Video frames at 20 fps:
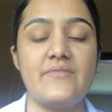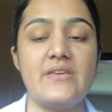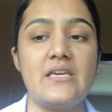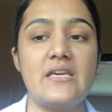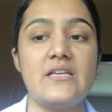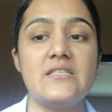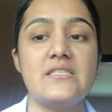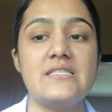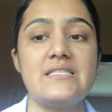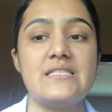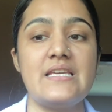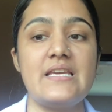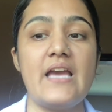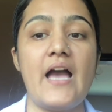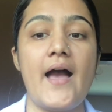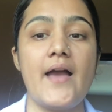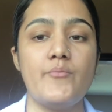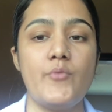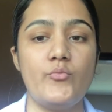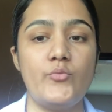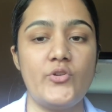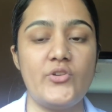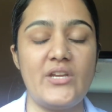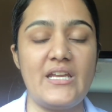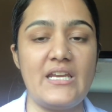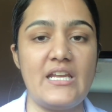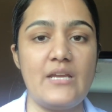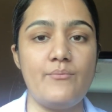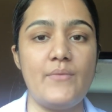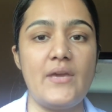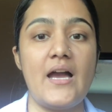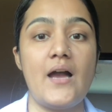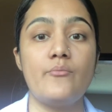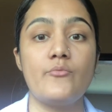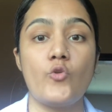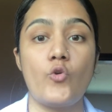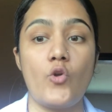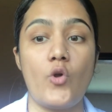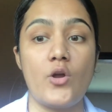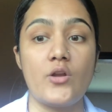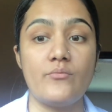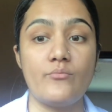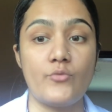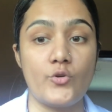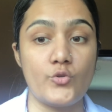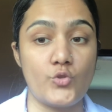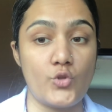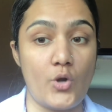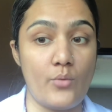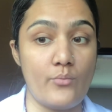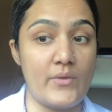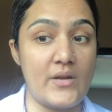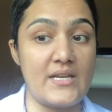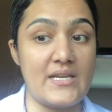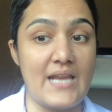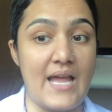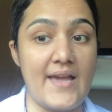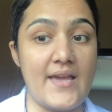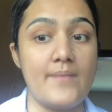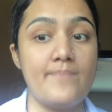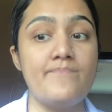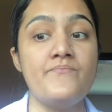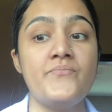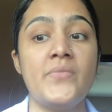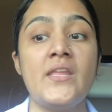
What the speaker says: We can see hypoproteinemia, prolonged prothrombin time,